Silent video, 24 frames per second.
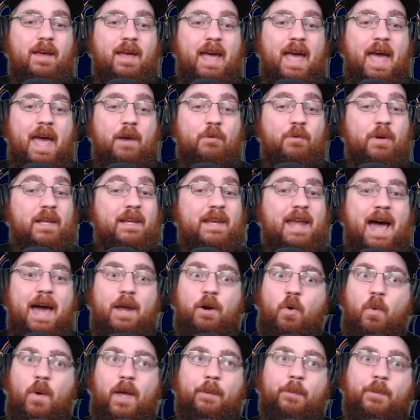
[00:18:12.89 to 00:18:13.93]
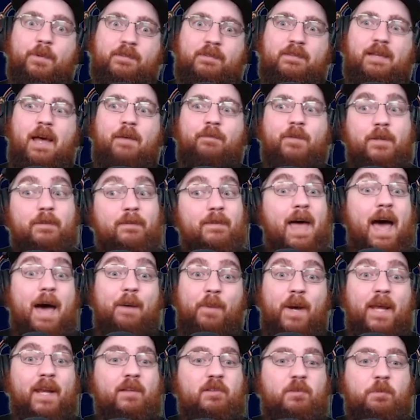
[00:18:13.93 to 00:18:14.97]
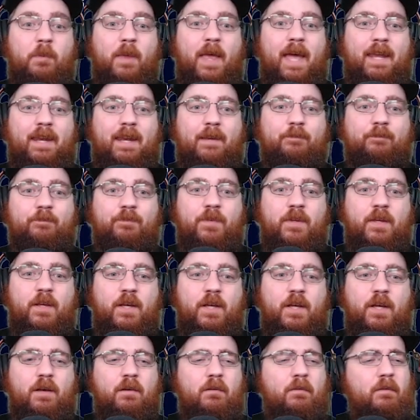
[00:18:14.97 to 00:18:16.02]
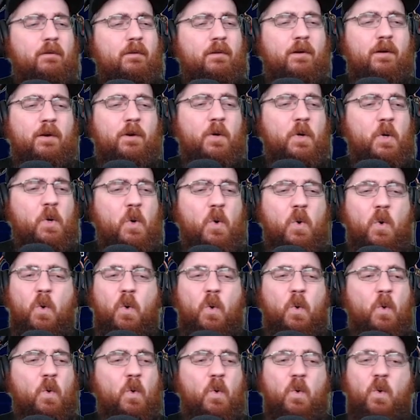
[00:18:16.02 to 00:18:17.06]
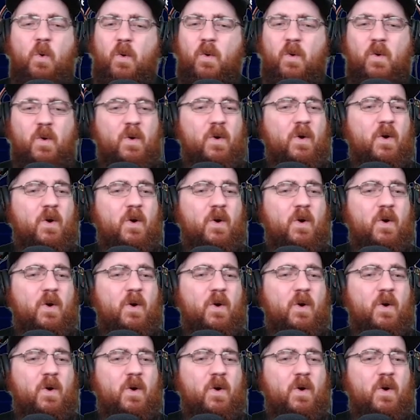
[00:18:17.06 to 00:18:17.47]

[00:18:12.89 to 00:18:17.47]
Henry 908 with seven. That might explain it. Who?